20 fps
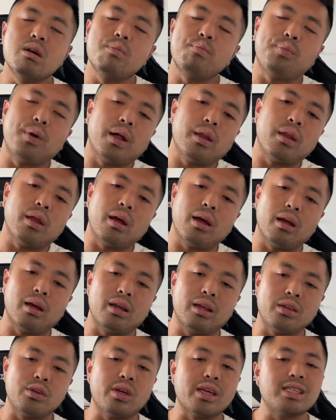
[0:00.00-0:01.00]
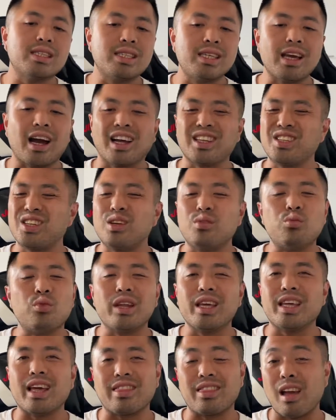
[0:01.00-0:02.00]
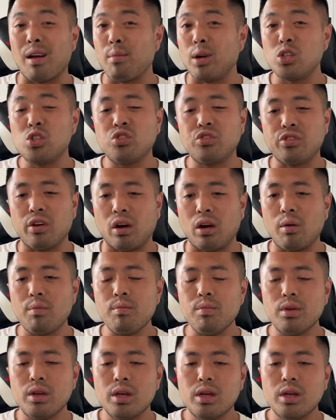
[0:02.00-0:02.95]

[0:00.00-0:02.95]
But you can see I didn't really get that much farm.